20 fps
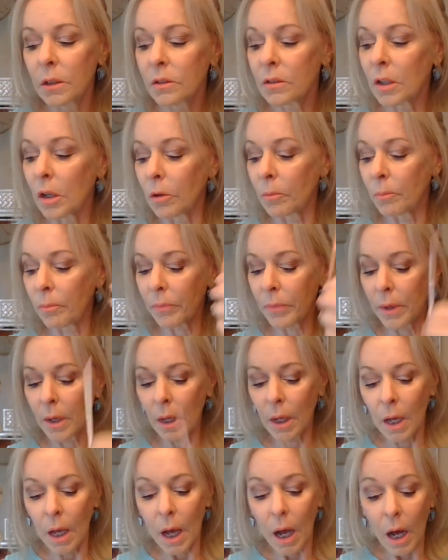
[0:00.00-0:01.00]
So
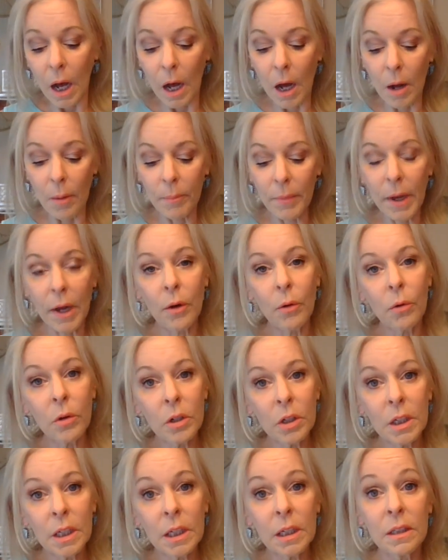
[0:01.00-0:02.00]
Um, I
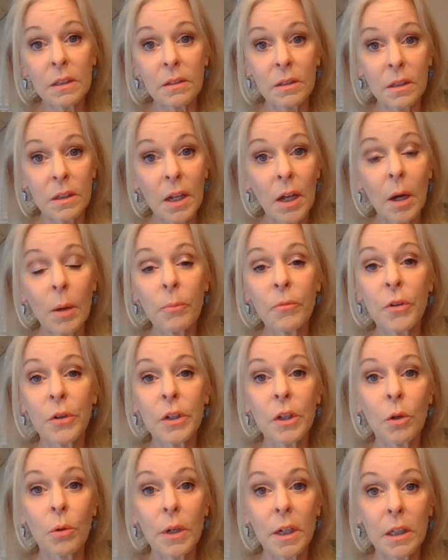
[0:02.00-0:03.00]
ordered it. It did come
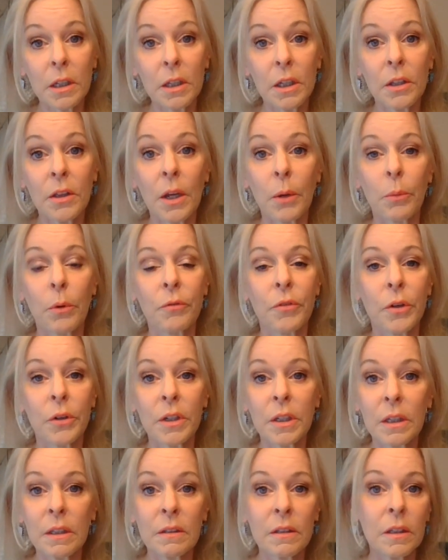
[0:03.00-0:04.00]
very quickly. They were
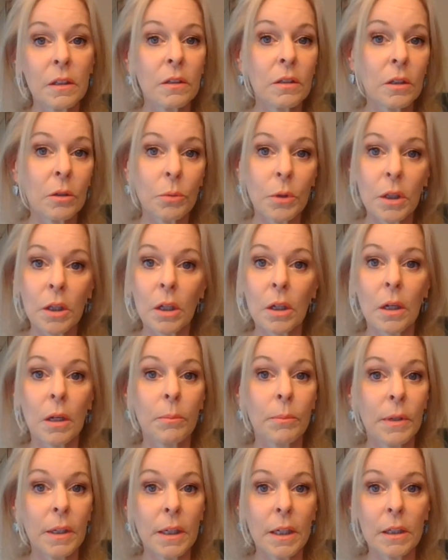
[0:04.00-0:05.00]
very easy to deal with. The
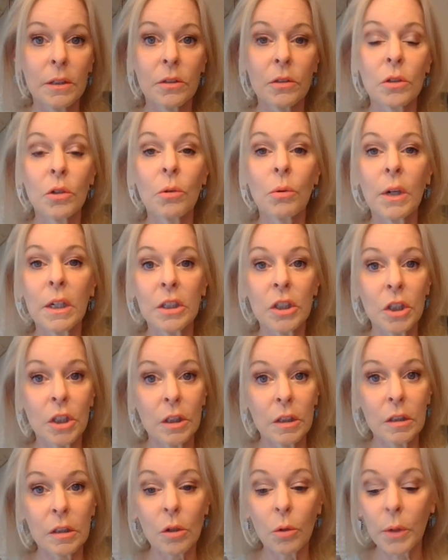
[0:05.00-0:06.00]
company answered
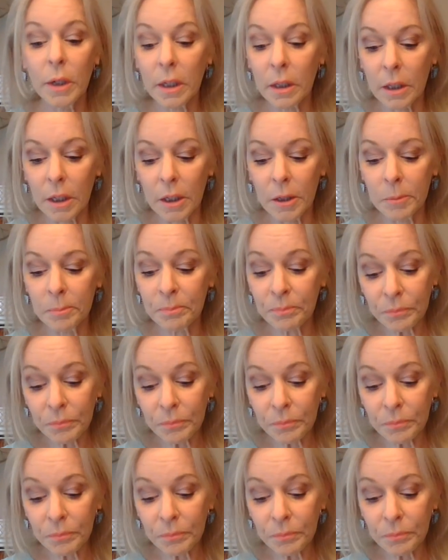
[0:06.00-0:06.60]
questions quickly.